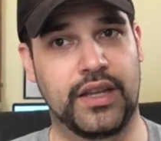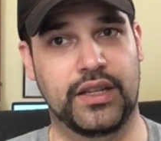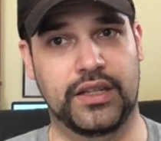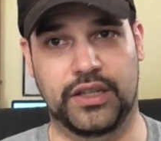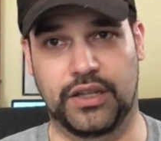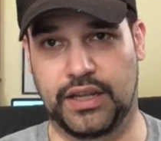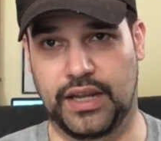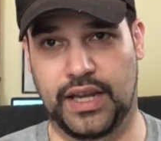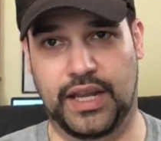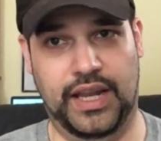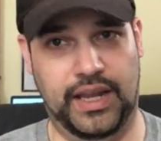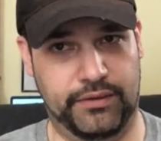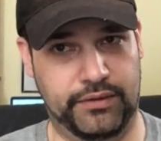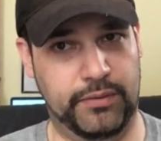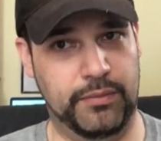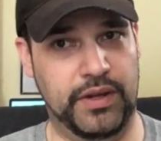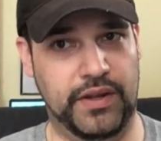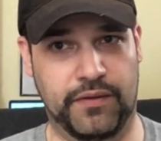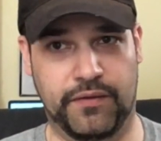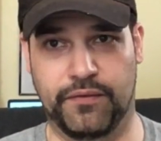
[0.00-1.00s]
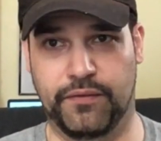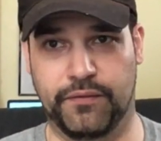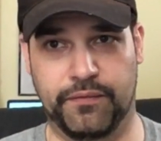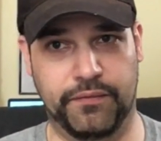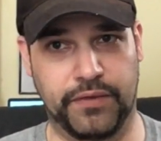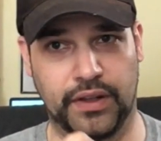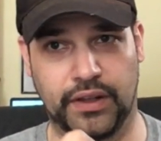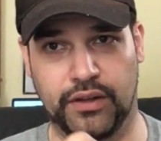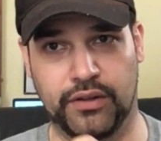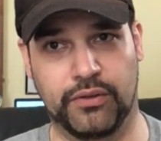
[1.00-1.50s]
You can't have to be
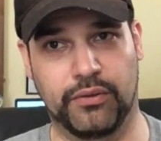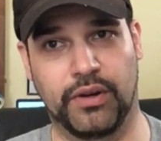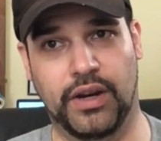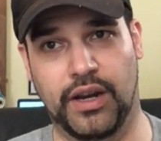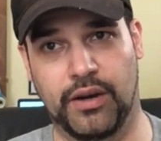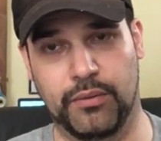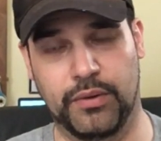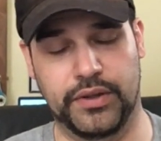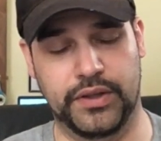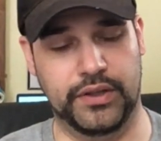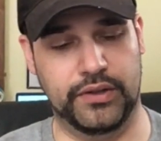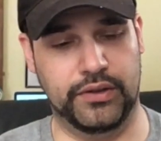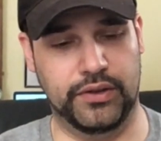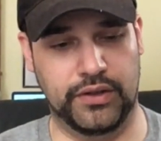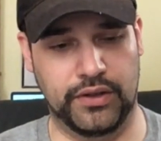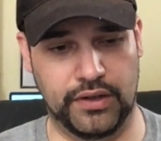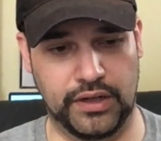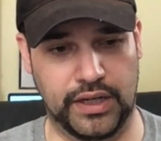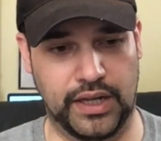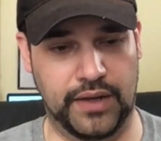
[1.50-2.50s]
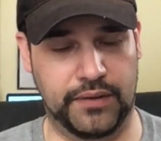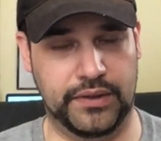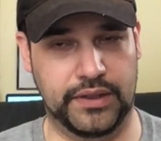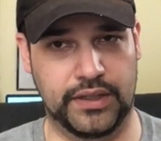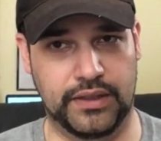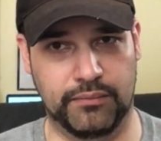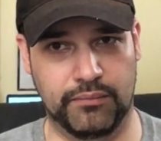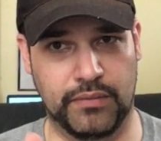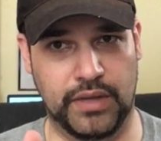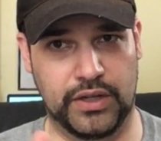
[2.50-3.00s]
fiddling around with it, so you're going to have to
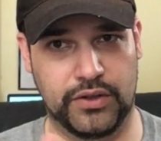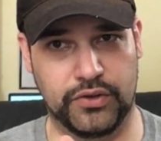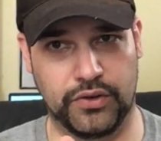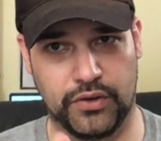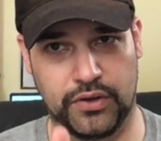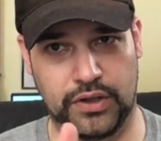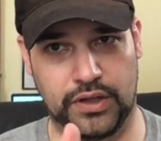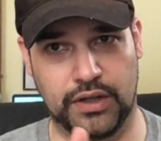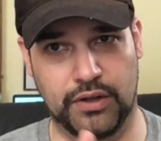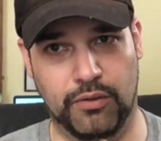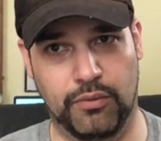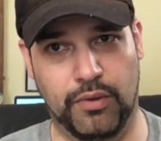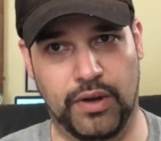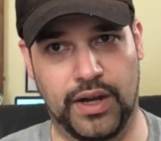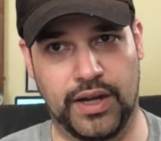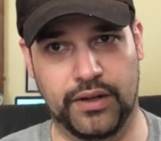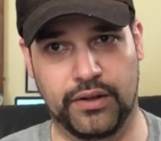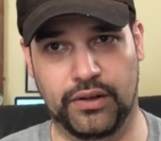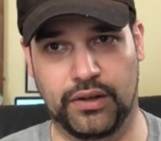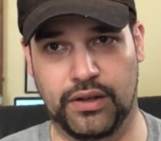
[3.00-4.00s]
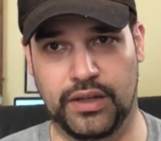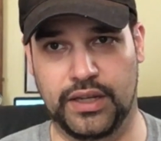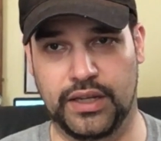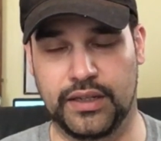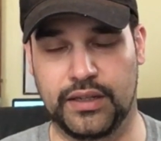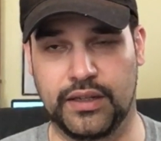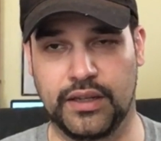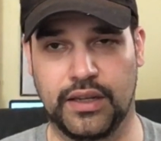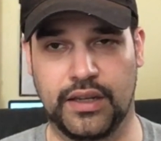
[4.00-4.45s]
make sure you get a wider leg